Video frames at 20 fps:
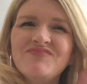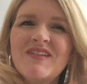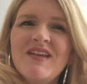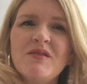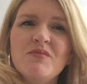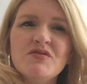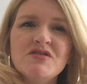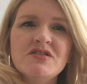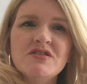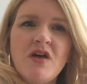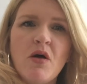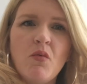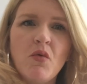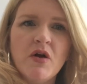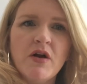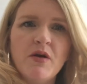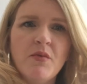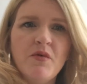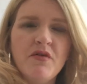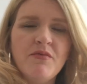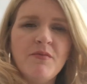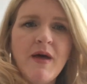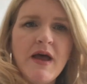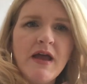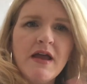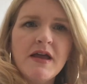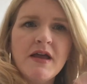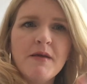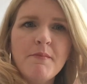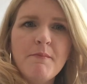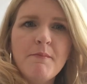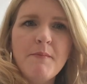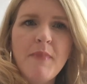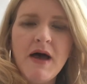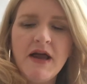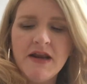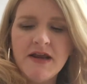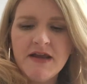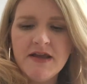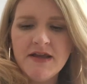it was not working with my
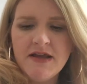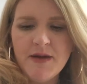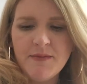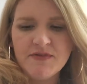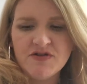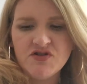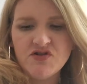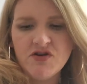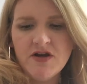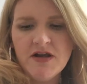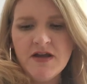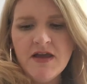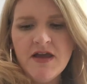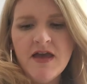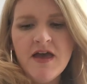body chemistry.